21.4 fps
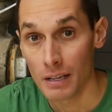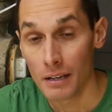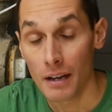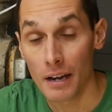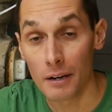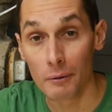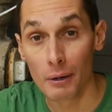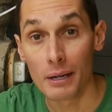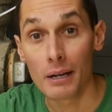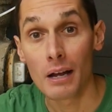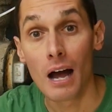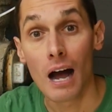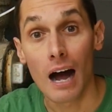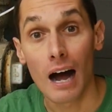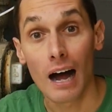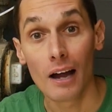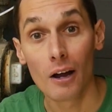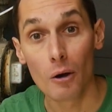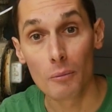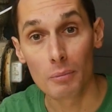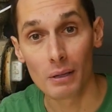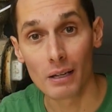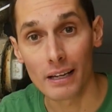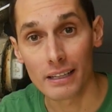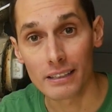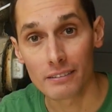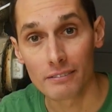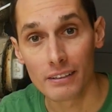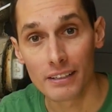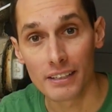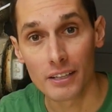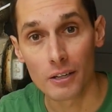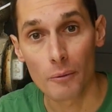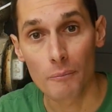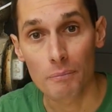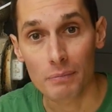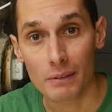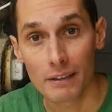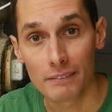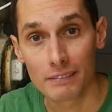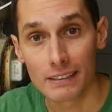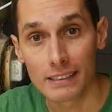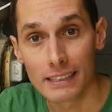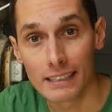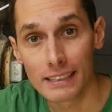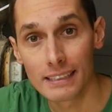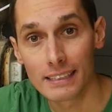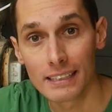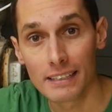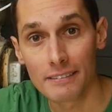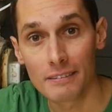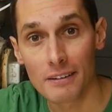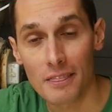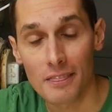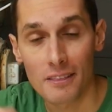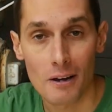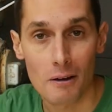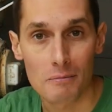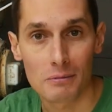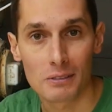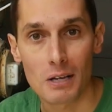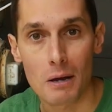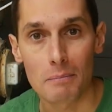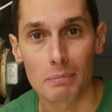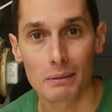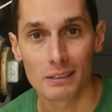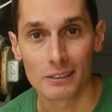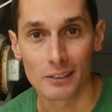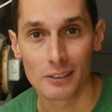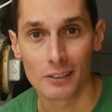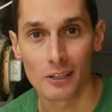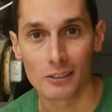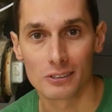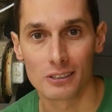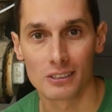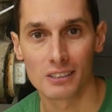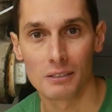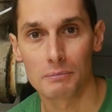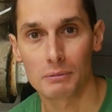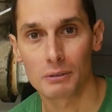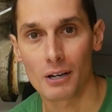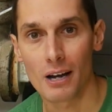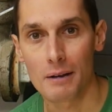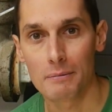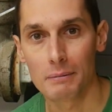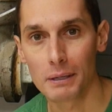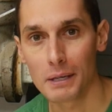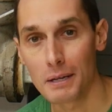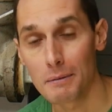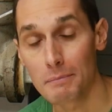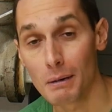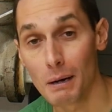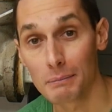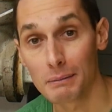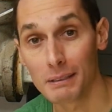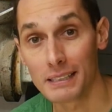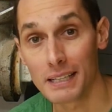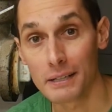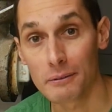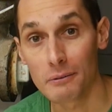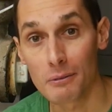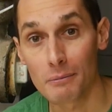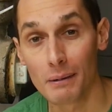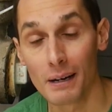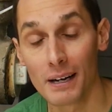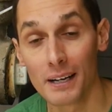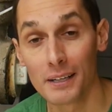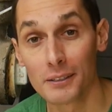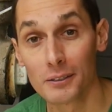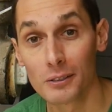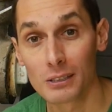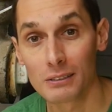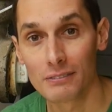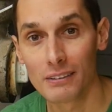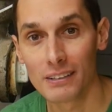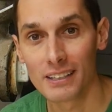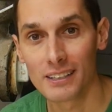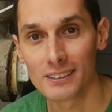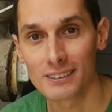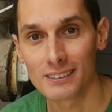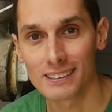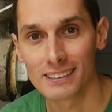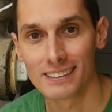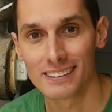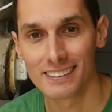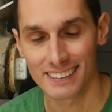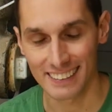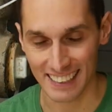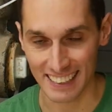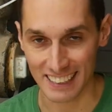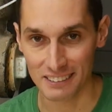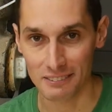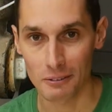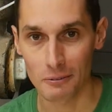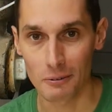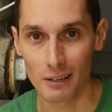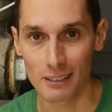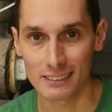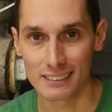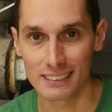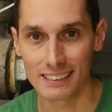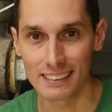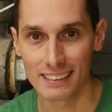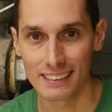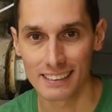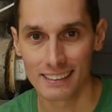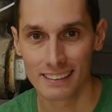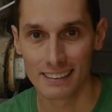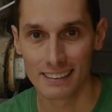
Anyway, I hope you liked the video. If you did, give it a thumbs up. You can also subscribe to keep up to date with my newest videos. Thanks for watching.